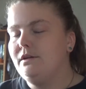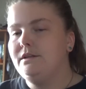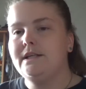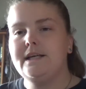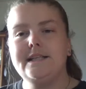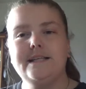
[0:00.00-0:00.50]

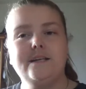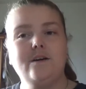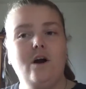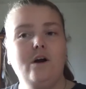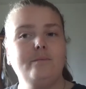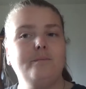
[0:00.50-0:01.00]
Like, I think there
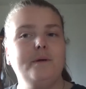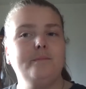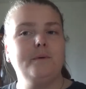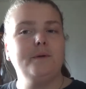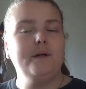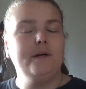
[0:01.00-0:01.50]
are
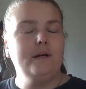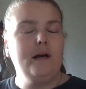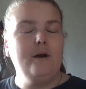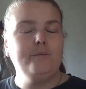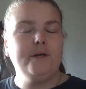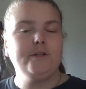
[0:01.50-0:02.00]
people
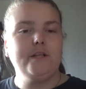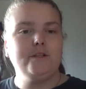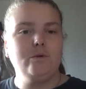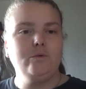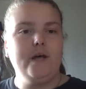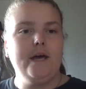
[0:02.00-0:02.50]
out there that
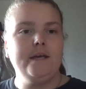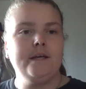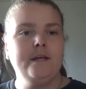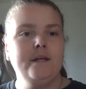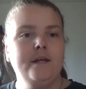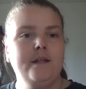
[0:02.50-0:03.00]
don't like